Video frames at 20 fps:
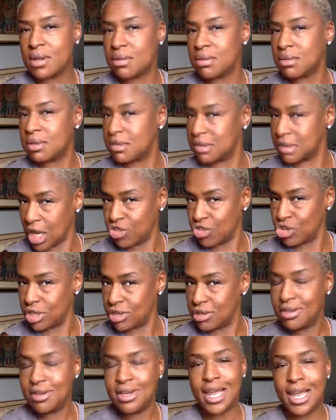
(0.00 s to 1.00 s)

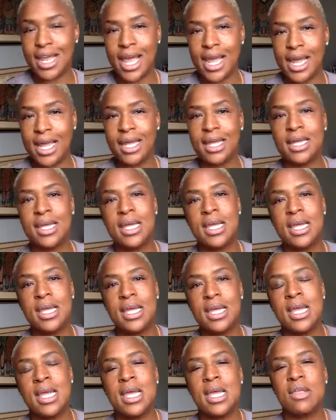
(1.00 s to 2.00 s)
discussion today
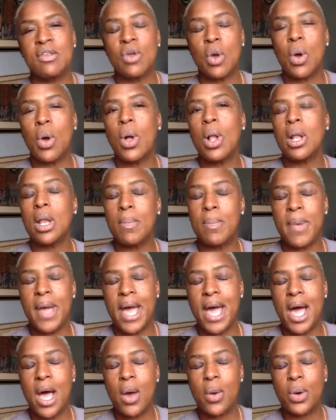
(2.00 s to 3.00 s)
is all
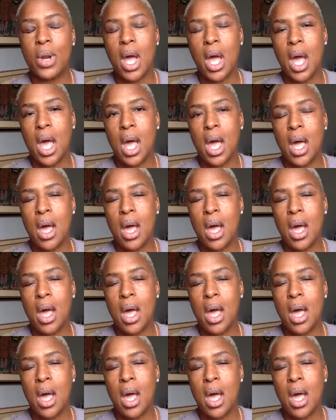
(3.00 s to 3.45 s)
about